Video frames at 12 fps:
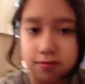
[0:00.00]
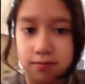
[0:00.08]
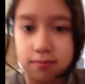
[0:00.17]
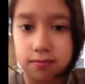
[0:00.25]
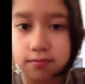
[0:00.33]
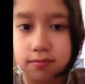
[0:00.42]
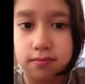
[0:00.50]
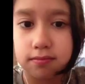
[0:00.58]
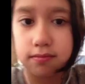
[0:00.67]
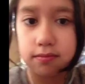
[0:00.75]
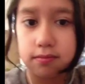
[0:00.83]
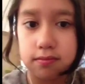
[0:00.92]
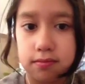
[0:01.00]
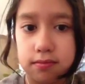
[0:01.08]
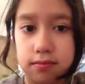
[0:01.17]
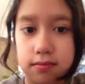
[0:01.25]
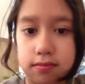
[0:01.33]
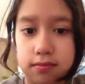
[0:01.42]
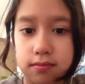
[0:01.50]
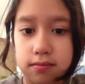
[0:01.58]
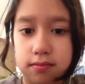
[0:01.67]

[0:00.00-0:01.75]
No one is speaking in this clip.